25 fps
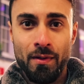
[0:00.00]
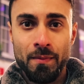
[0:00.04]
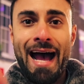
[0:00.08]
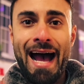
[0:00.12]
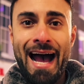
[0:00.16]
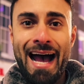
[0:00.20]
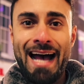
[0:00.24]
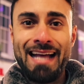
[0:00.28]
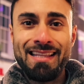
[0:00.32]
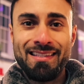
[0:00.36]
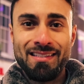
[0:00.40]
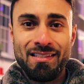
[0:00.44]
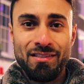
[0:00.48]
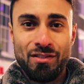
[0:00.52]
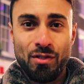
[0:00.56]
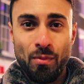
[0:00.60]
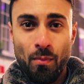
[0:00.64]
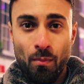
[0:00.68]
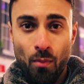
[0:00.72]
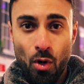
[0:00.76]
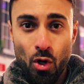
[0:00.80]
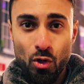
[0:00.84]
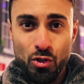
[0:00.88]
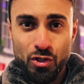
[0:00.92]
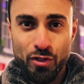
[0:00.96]
had the
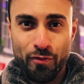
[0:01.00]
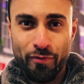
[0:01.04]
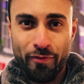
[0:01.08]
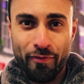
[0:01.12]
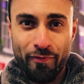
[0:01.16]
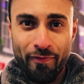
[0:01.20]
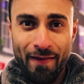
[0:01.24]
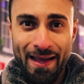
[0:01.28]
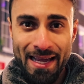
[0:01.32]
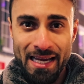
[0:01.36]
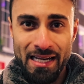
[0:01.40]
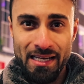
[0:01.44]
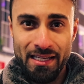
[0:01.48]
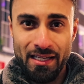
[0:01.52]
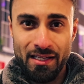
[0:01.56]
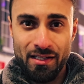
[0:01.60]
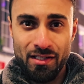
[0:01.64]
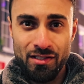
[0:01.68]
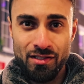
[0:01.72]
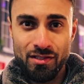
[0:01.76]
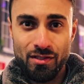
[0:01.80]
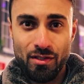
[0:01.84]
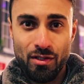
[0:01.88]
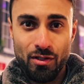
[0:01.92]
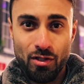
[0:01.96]
most
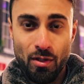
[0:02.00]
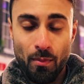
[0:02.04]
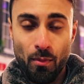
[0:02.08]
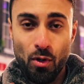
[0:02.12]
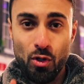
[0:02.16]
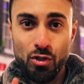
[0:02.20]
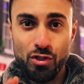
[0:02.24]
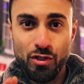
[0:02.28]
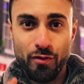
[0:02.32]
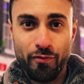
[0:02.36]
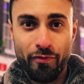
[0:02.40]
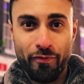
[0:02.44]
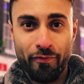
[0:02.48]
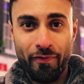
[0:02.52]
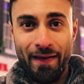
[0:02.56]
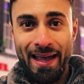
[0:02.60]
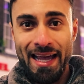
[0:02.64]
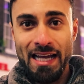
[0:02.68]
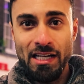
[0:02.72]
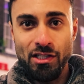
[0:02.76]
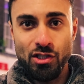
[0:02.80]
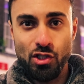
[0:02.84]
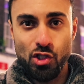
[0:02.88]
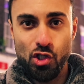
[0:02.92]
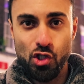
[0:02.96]
failures, the most
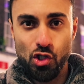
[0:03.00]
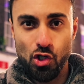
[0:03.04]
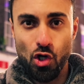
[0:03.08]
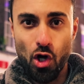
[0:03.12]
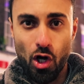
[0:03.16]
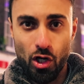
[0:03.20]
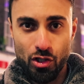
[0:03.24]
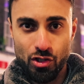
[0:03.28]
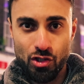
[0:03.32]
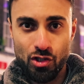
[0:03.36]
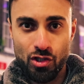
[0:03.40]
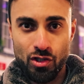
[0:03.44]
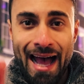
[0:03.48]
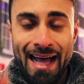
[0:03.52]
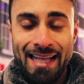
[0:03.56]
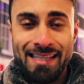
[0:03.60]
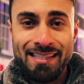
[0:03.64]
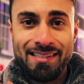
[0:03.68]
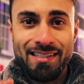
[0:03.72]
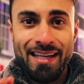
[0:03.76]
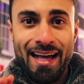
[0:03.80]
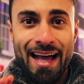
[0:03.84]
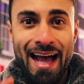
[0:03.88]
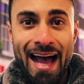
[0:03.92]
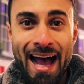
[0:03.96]
failed shots,
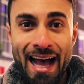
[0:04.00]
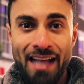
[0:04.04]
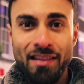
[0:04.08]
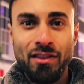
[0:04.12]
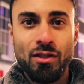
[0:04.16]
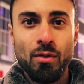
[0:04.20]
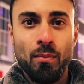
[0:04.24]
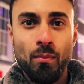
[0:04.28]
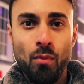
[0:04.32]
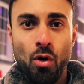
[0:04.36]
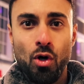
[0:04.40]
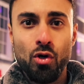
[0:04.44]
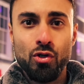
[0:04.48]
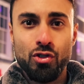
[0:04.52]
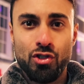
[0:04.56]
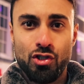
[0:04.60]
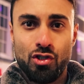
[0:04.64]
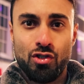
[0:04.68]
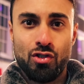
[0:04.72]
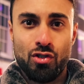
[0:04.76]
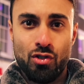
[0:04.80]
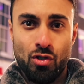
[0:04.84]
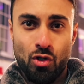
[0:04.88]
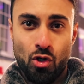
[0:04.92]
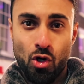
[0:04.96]
and had the
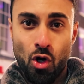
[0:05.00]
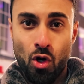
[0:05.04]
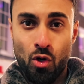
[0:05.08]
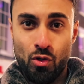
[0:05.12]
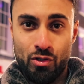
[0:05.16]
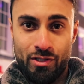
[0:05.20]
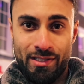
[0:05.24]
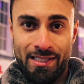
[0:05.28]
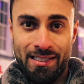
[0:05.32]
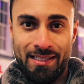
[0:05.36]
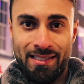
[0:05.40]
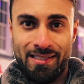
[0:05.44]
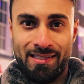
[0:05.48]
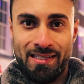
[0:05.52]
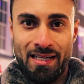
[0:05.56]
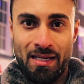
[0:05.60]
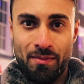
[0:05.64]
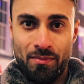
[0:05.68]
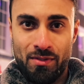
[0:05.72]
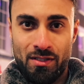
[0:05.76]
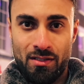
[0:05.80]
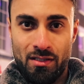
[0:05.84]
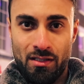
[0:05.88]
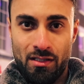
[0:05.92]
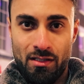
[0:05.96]
most goals in the
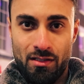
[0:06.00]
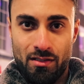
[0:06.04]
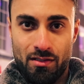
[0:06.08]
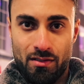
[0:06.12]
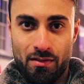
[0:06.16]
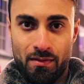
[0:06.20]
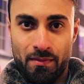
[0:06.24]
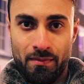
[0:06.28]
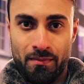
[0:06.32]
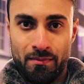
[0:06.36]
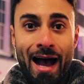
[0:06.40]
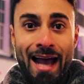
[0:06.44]
same season.